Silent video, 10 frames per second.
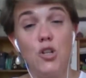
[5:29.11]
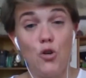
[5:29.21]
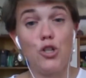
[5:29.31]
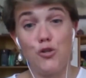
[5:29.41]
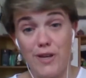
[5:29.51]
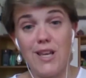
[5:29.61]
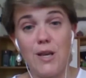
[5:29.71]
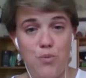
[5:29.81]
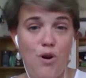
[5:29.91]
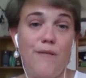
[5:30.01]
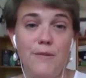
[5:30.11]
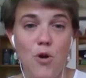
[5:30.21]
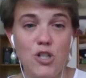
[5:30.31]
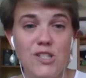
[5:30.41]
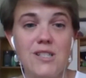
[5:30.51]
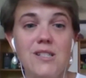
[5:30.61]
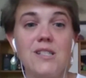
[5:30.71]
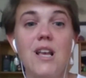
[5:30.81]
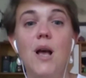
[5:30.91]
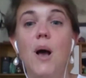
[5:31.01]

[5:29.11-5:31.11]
your shrinking profit margins,